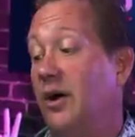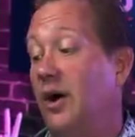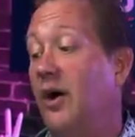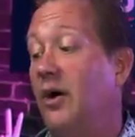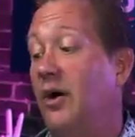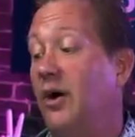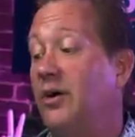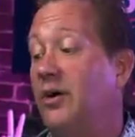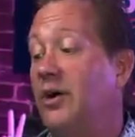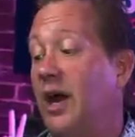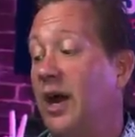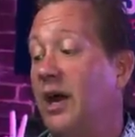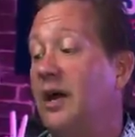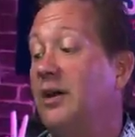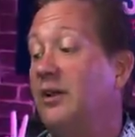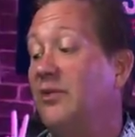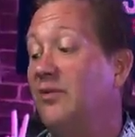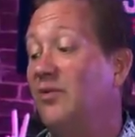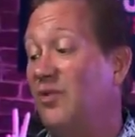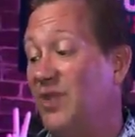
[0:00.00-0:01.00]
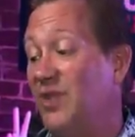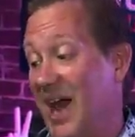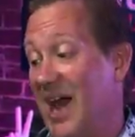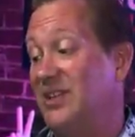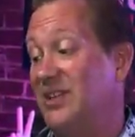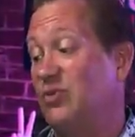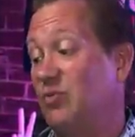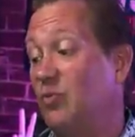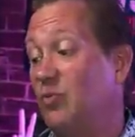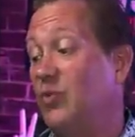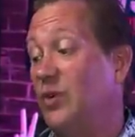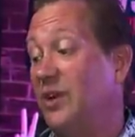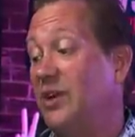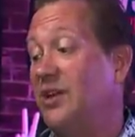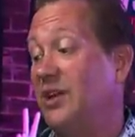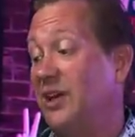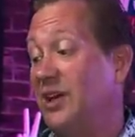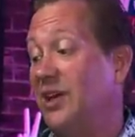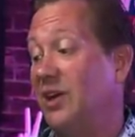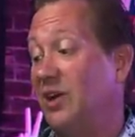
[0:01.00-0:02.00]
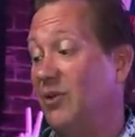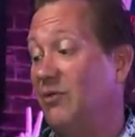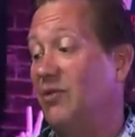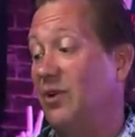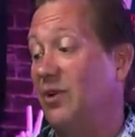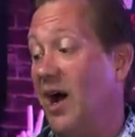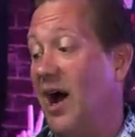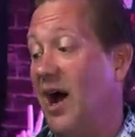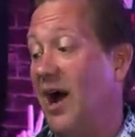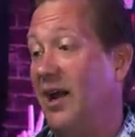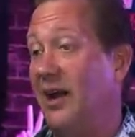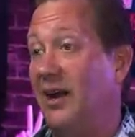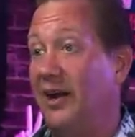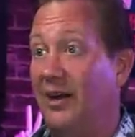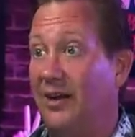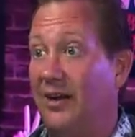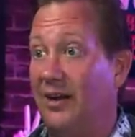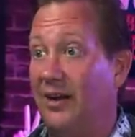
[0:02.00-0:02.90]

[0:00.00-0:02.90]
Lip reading: oh, okay, that's really going to fly.